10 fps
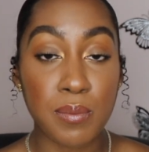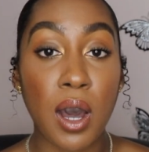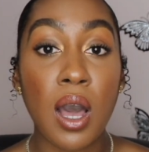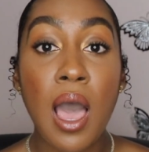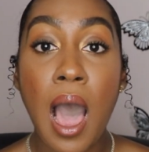
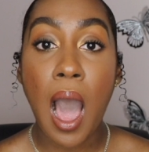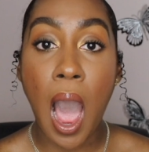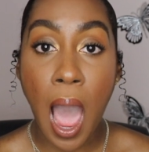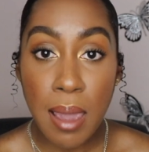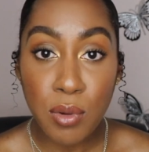But
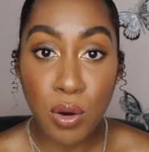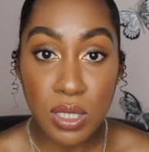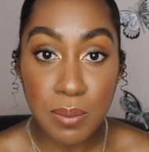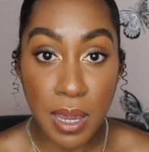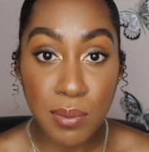I'm going
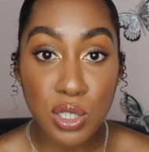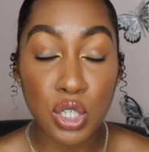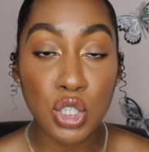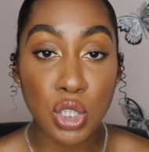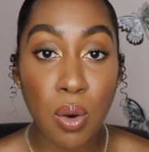to be able
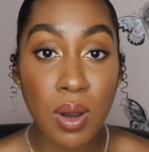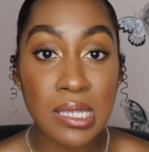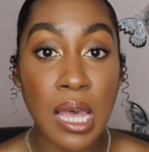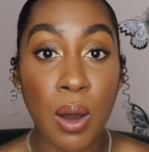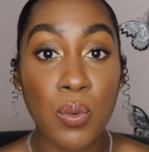to show
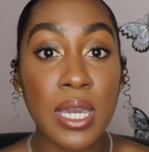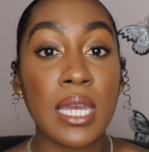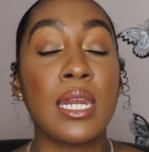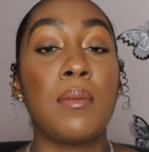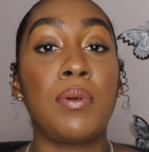us how we
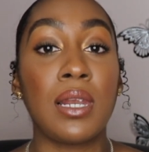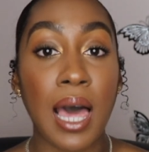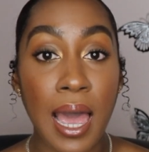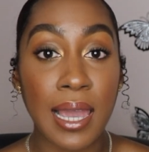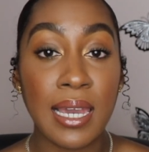can
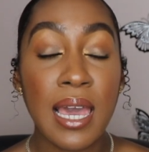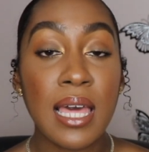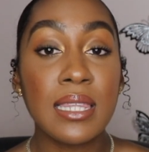apply